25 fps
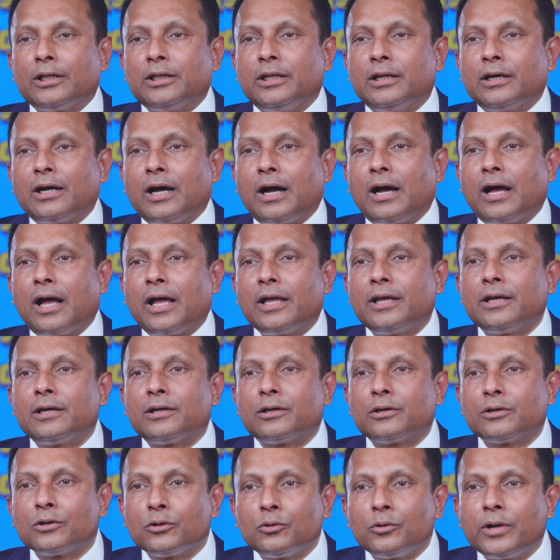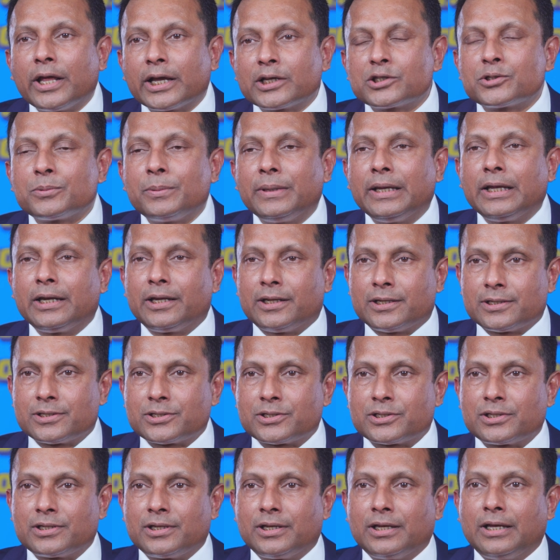the higher good
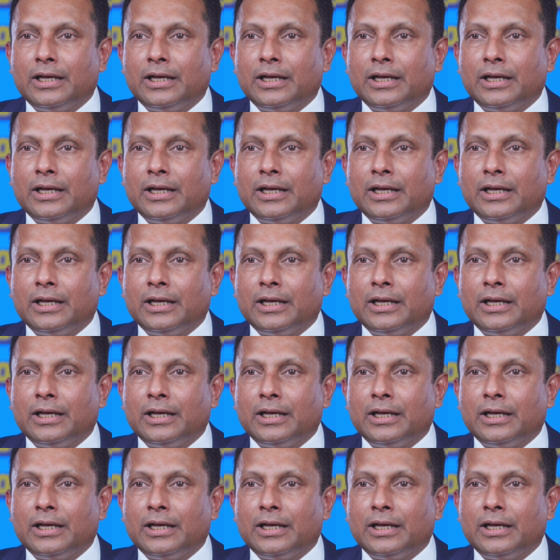experience